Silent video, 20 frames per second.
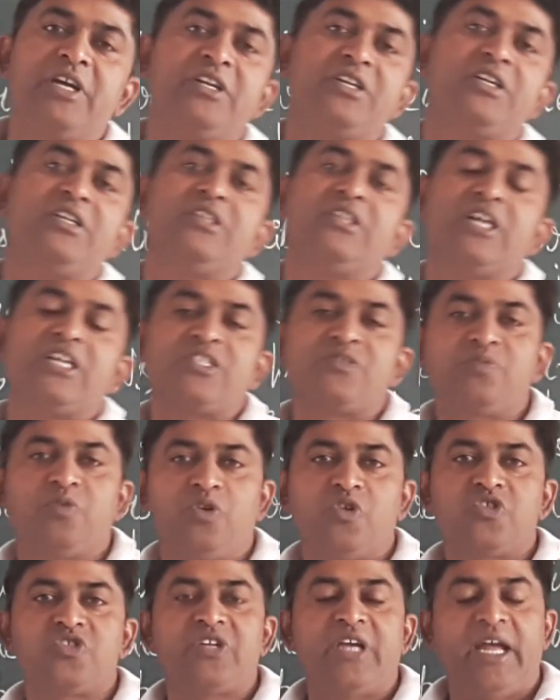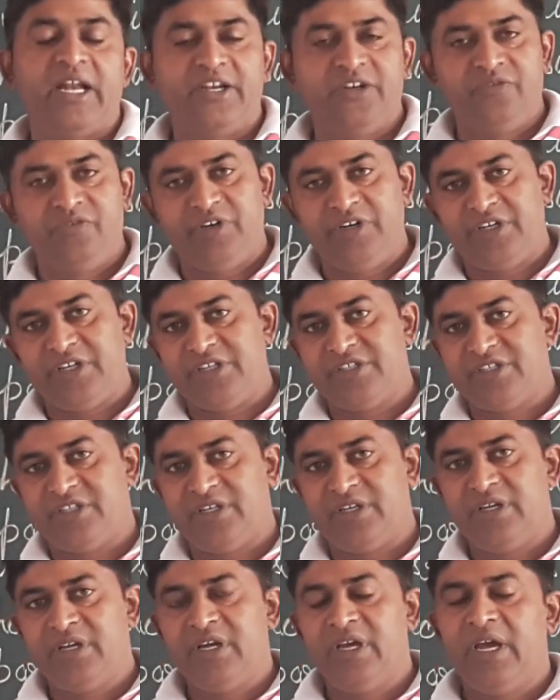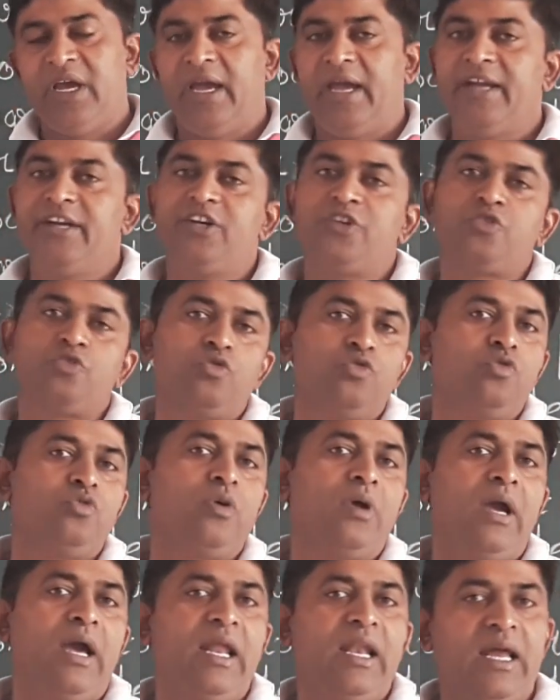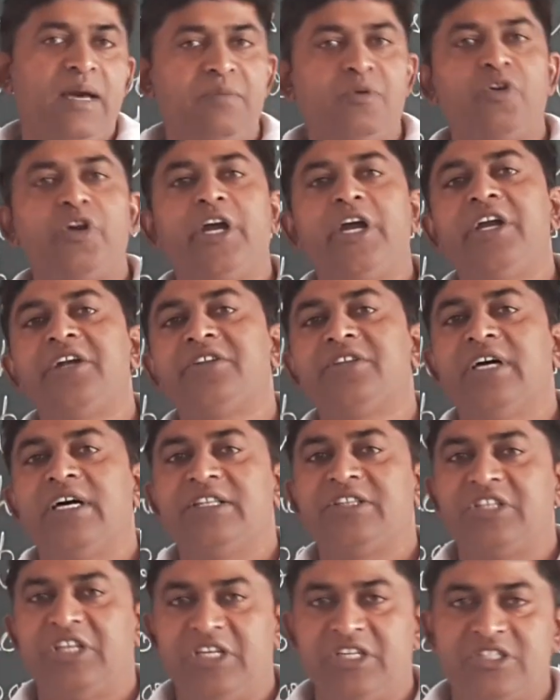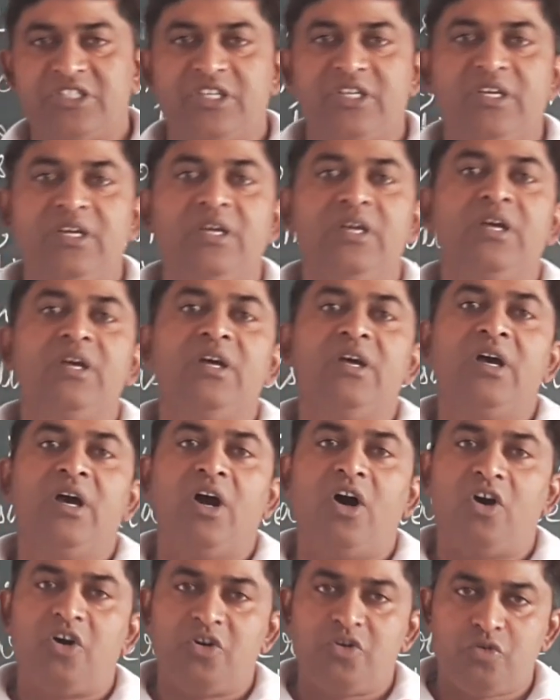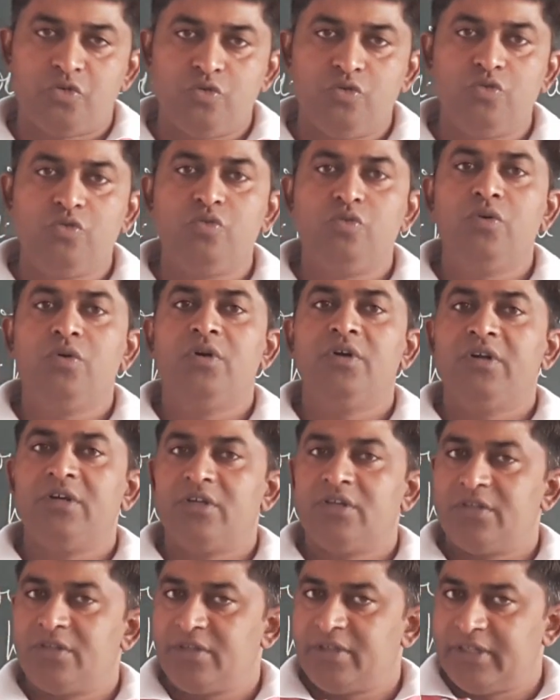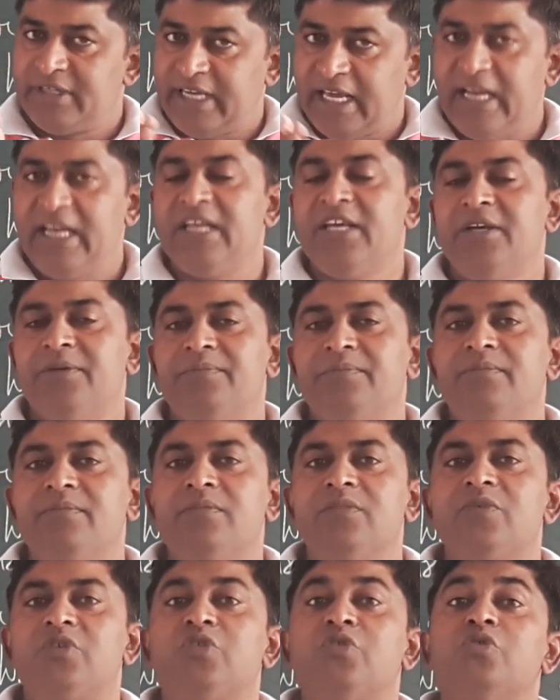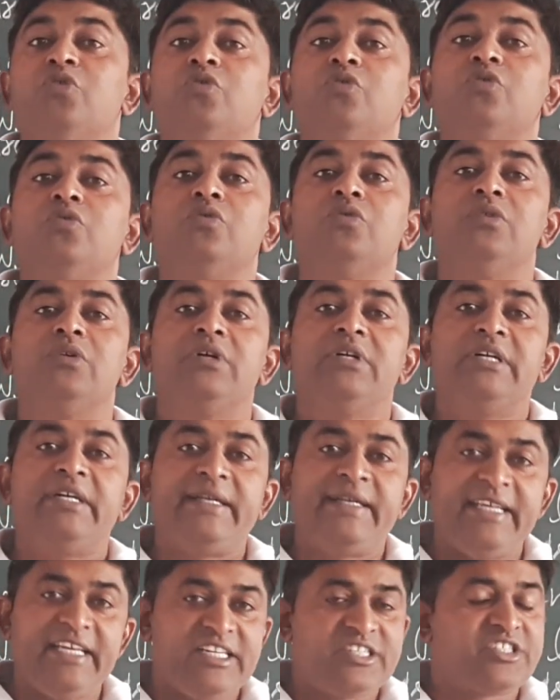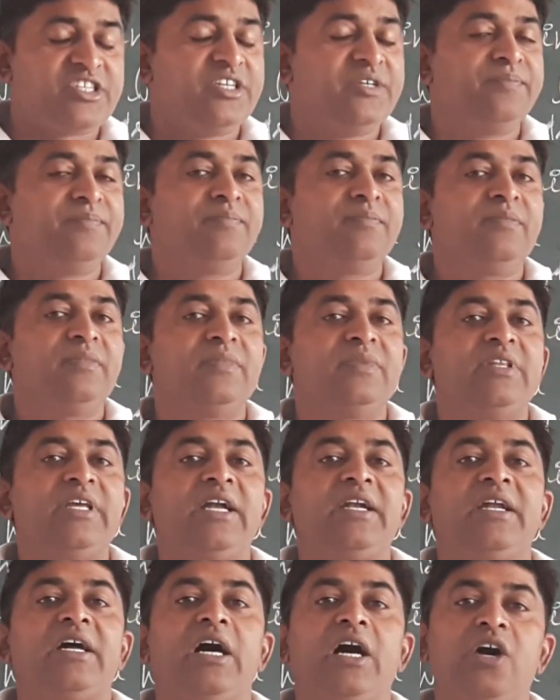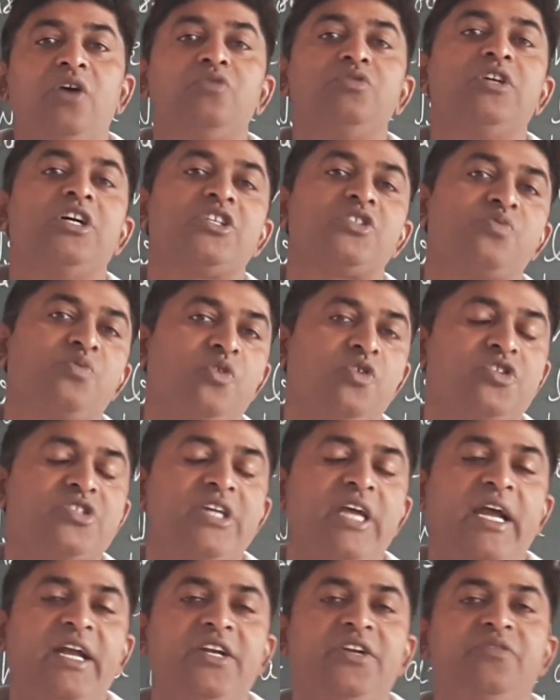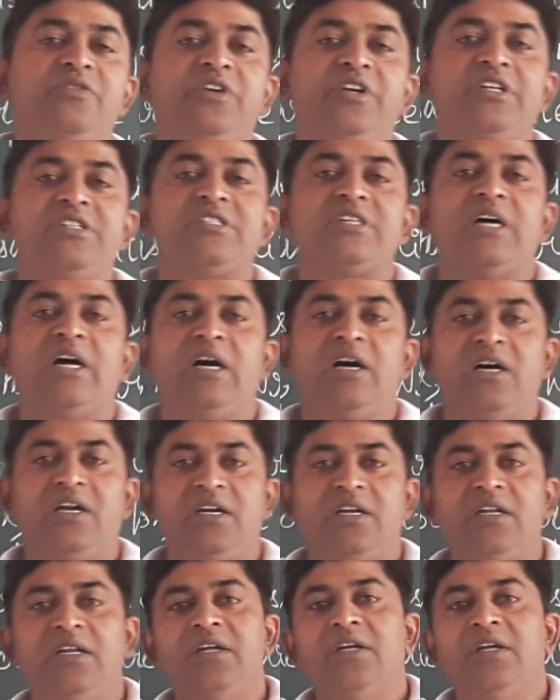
in the sports activities and to elaborate the things or to tell him, to teach him that how the sports activities are